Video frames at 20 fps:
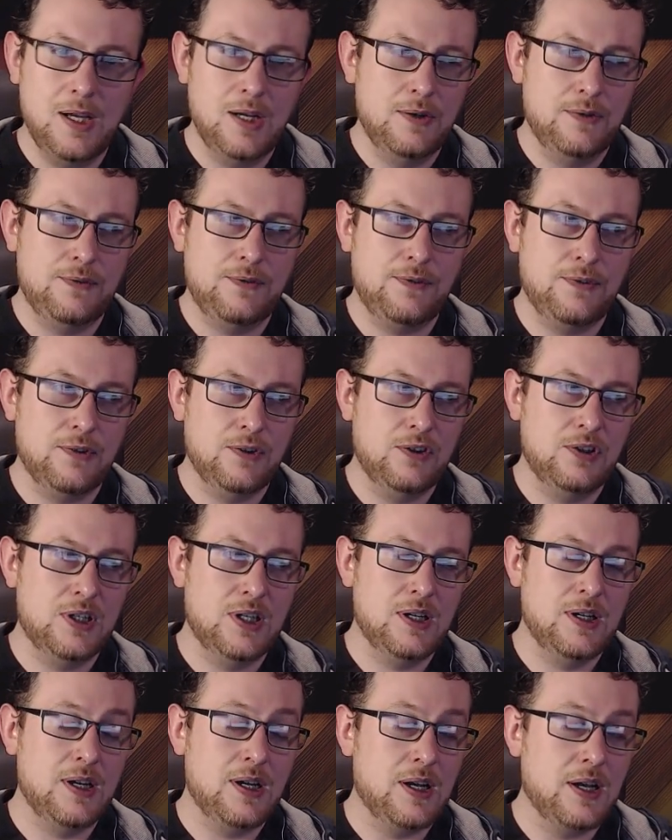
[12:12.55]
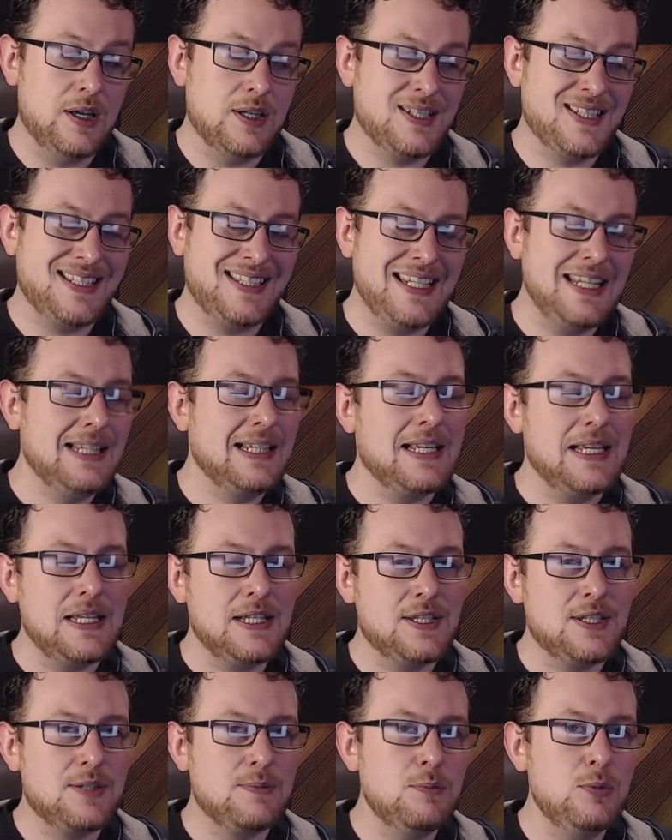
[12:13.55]
For a silky,
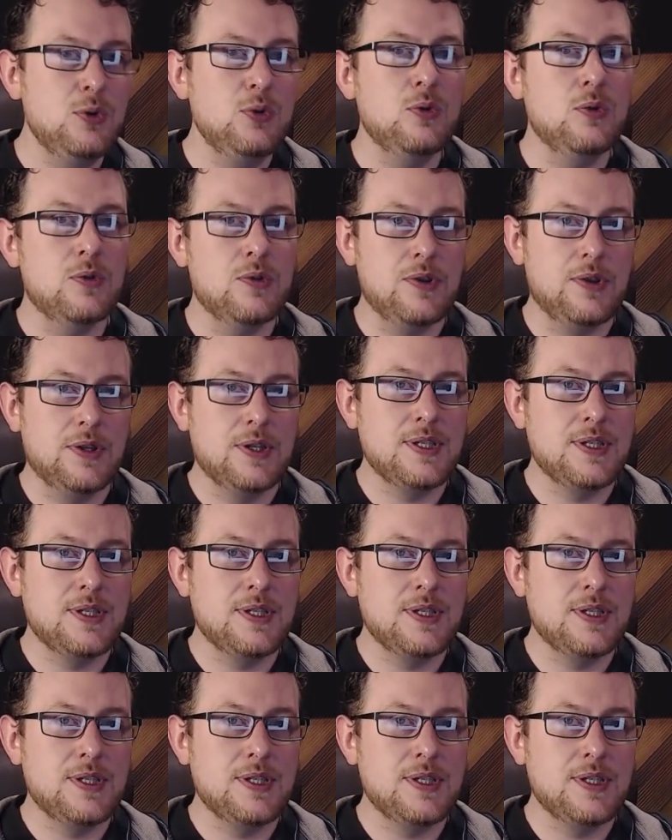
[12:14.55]
smooth